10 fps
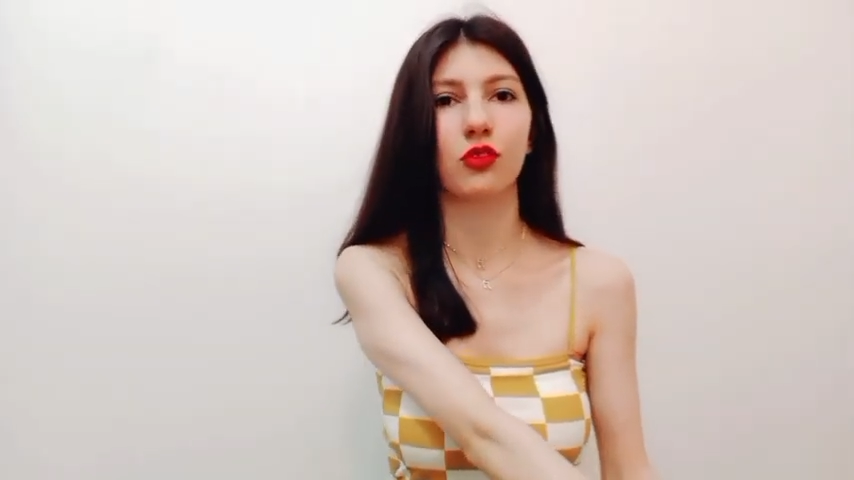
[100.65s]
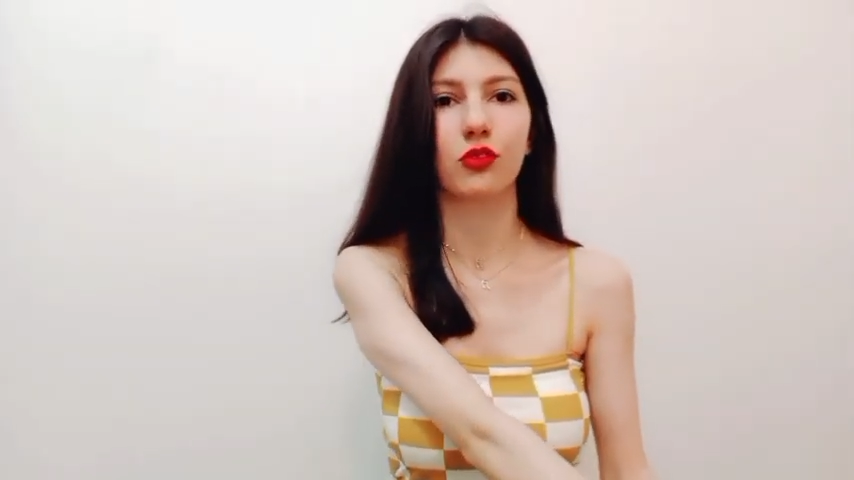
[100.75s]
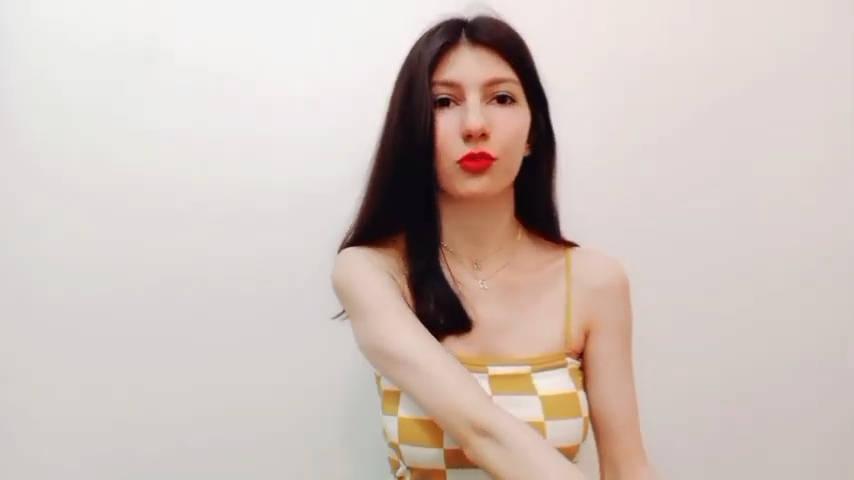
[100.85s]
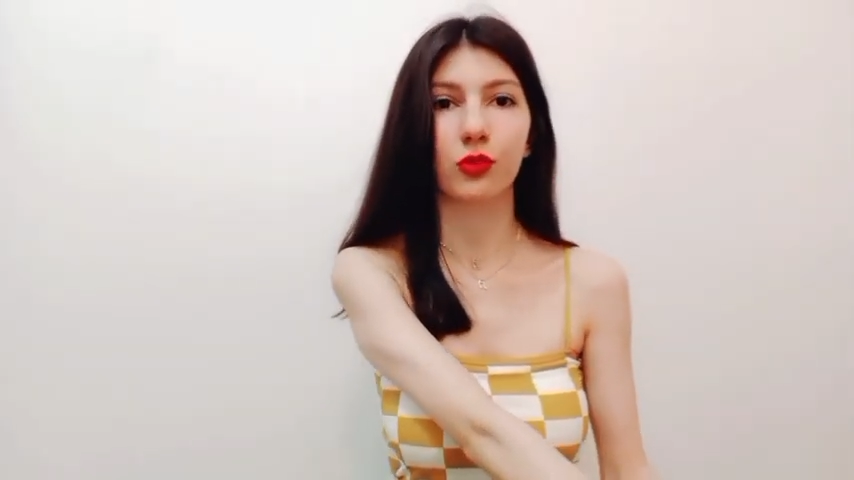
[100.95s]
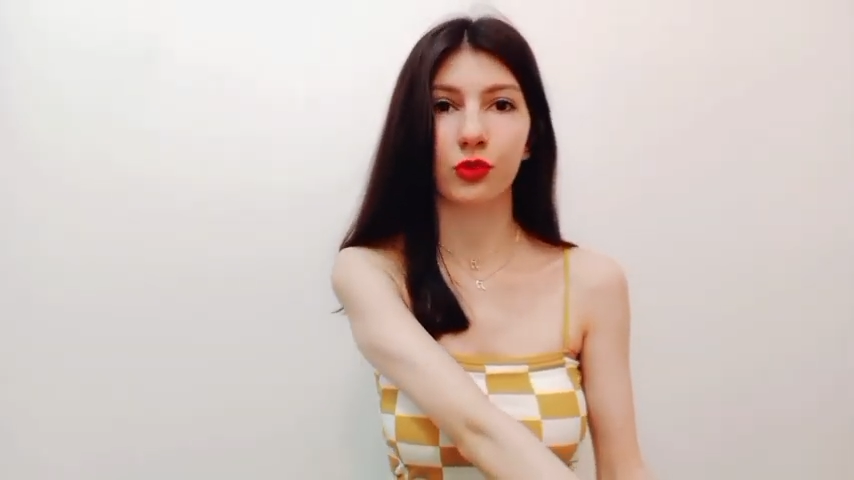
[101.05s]

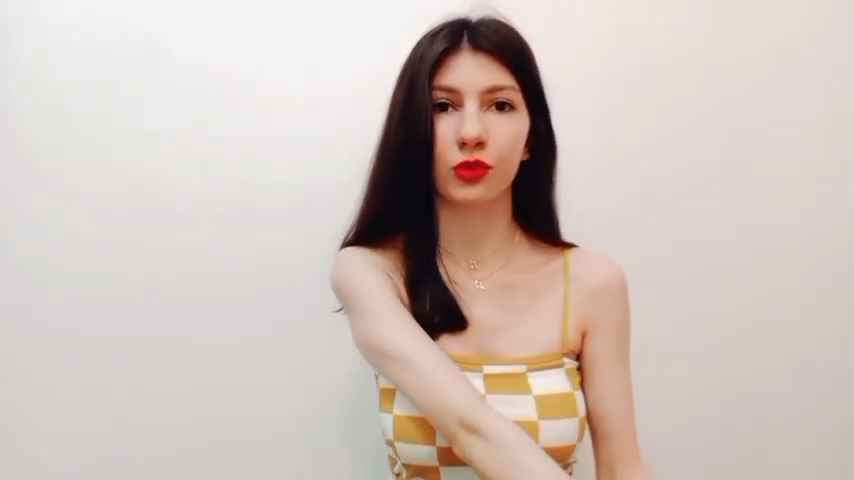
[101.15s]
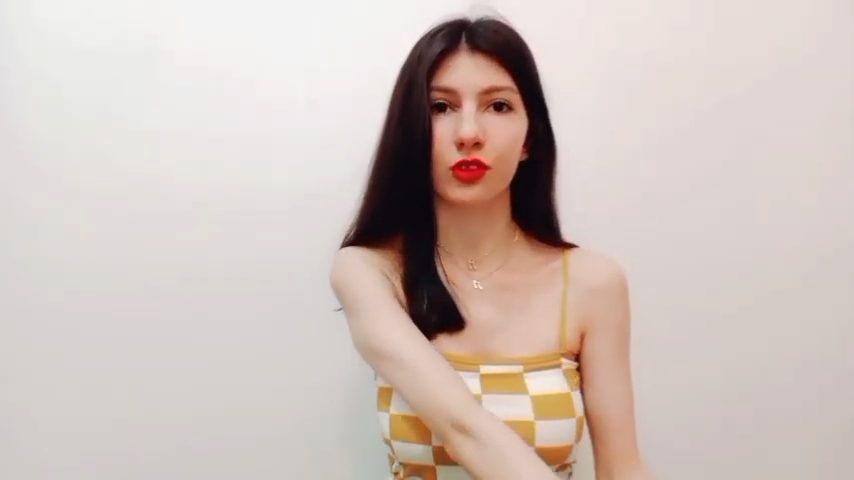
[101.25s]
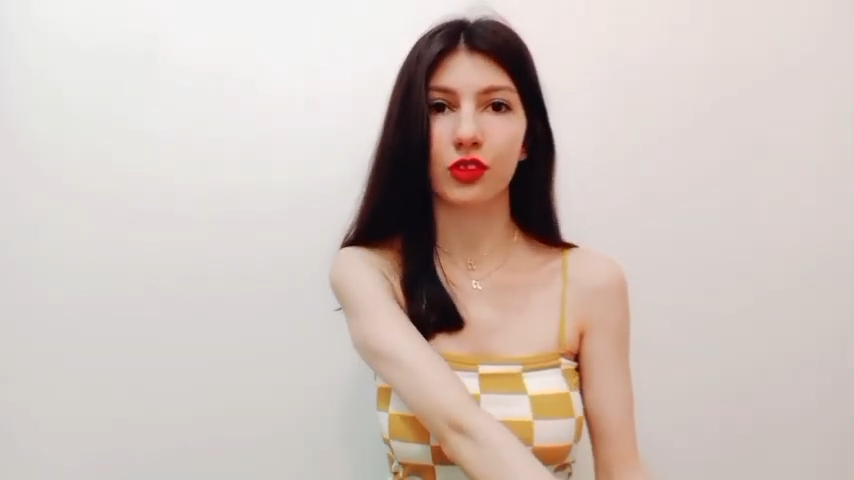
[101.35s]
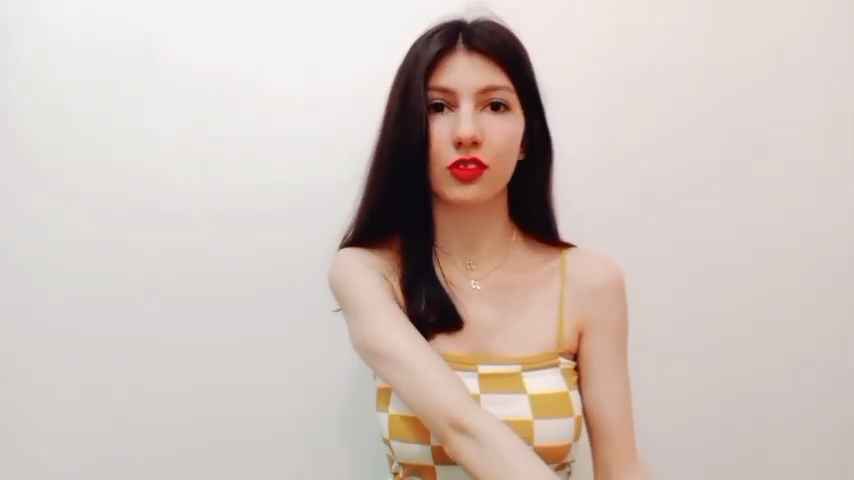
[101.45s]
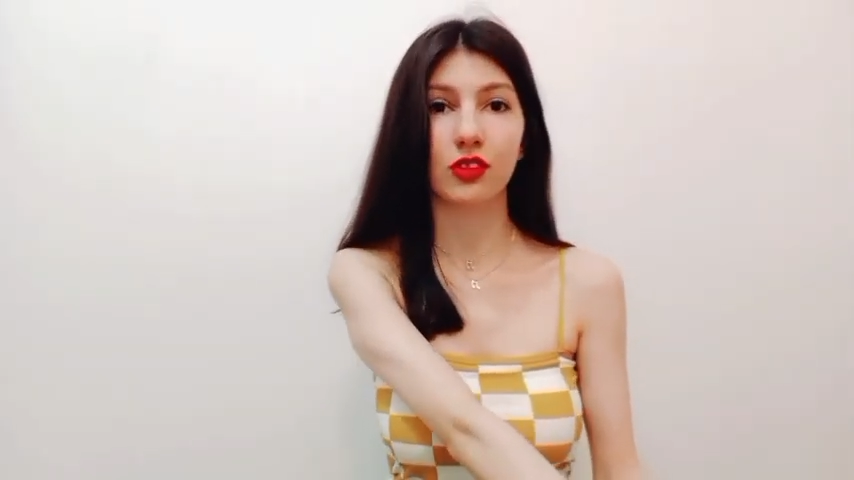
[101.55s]
for
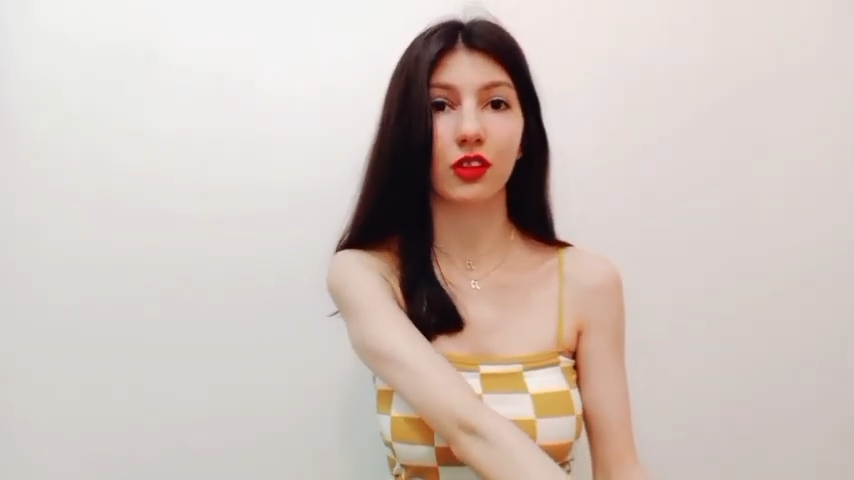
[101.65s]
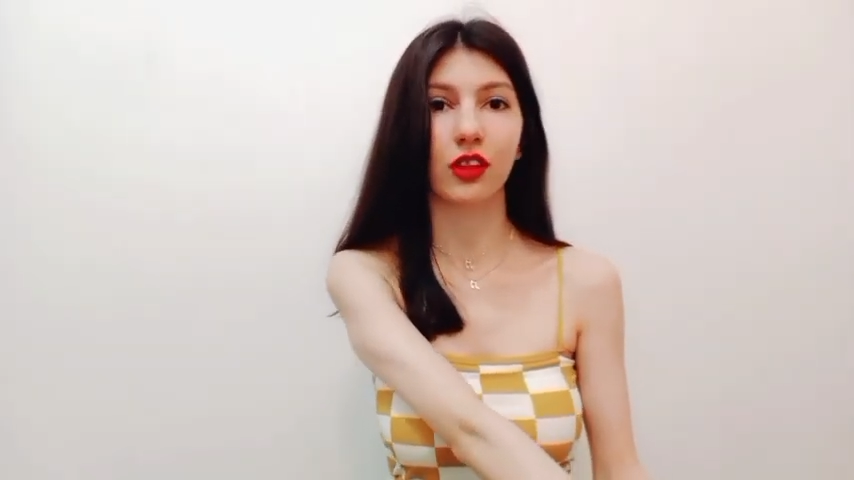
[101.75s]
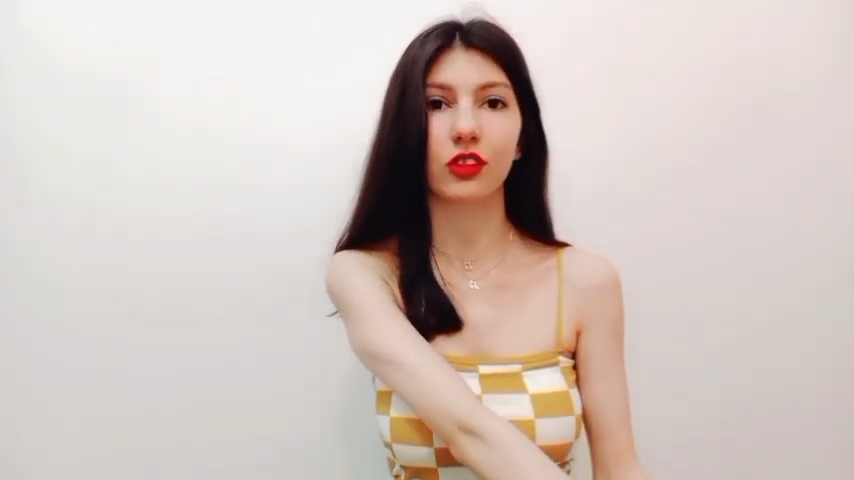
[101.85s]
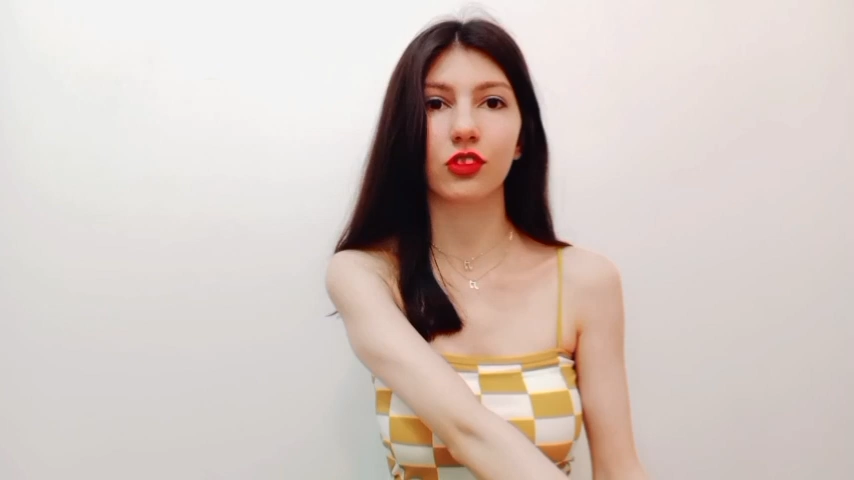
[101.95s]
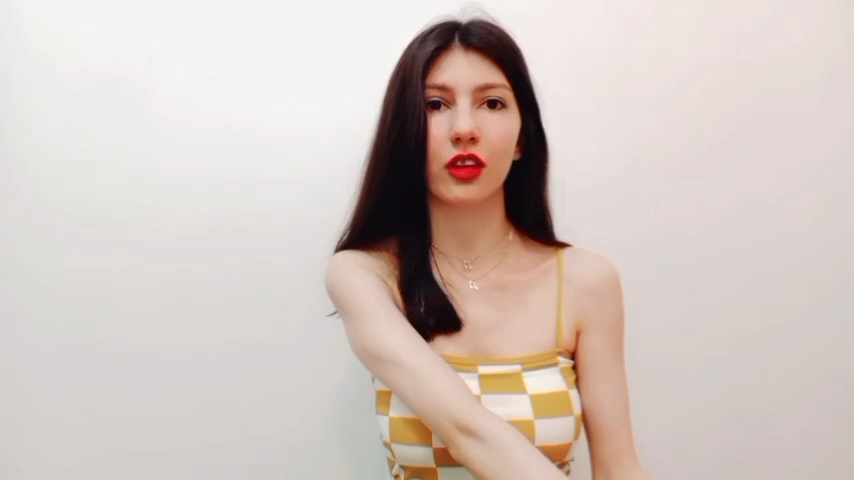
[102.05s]
this
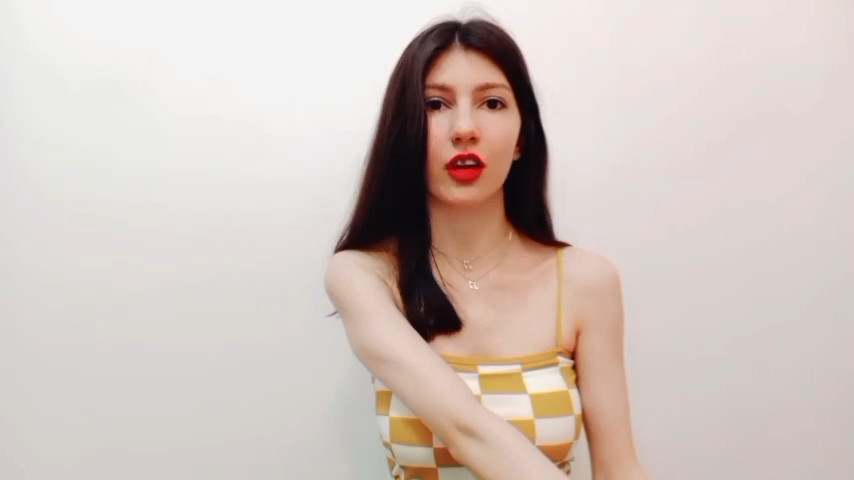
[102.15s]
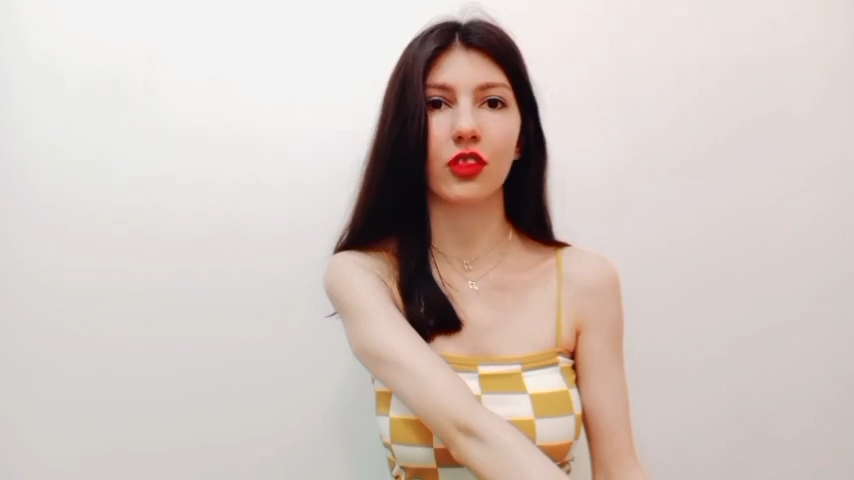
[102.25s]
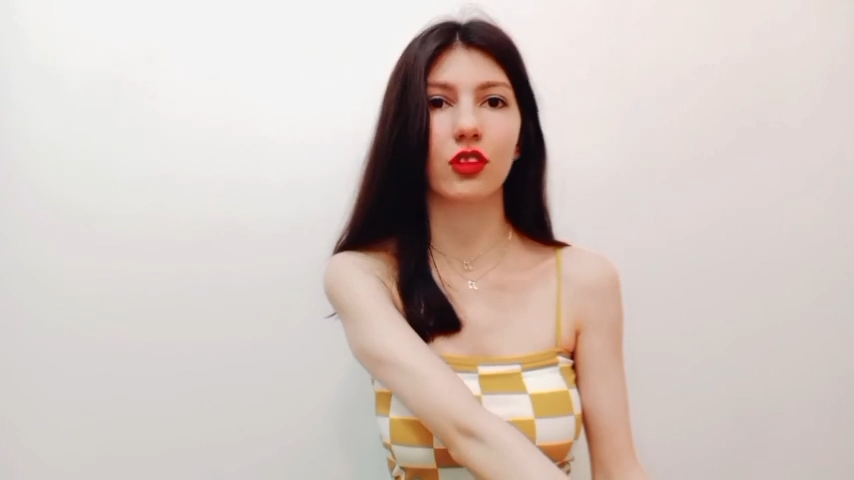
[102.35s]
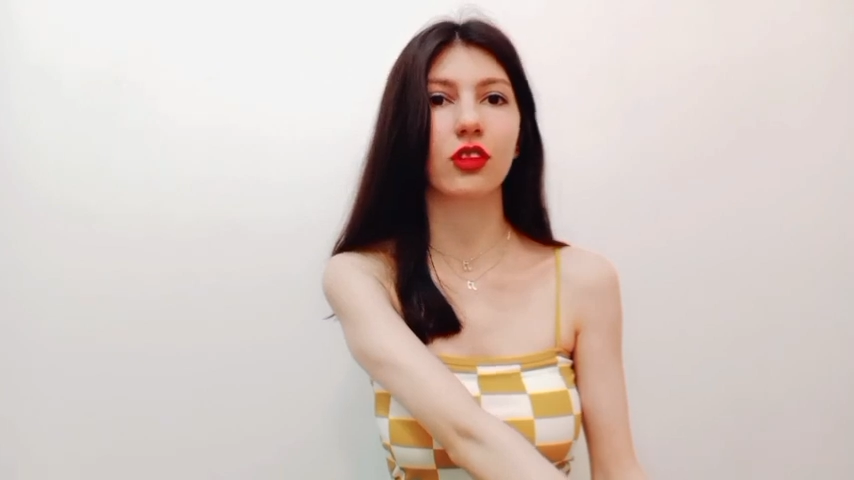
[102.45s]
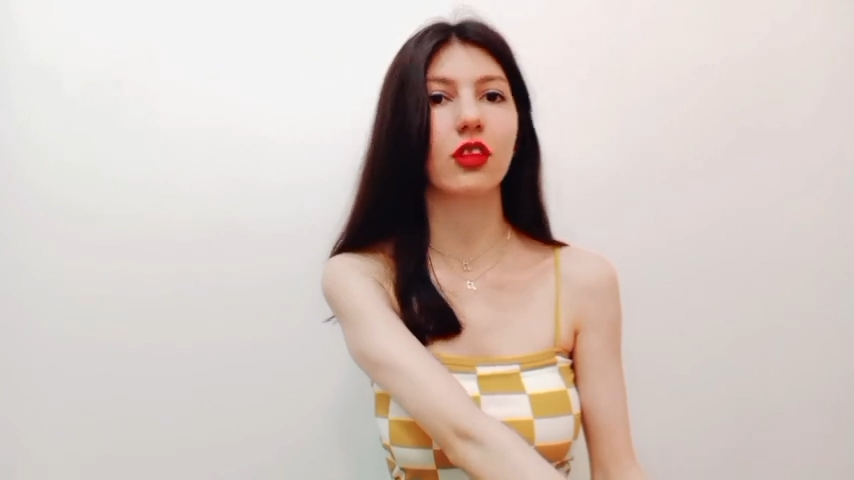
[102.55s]
collection
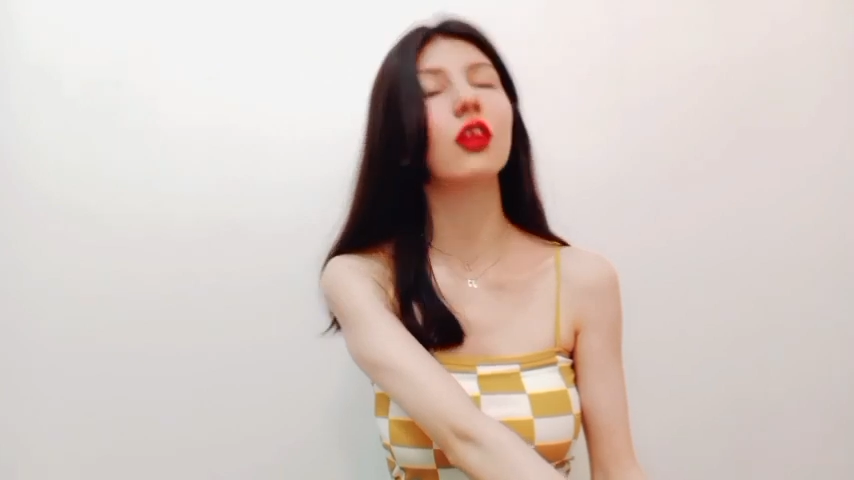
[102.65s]
either.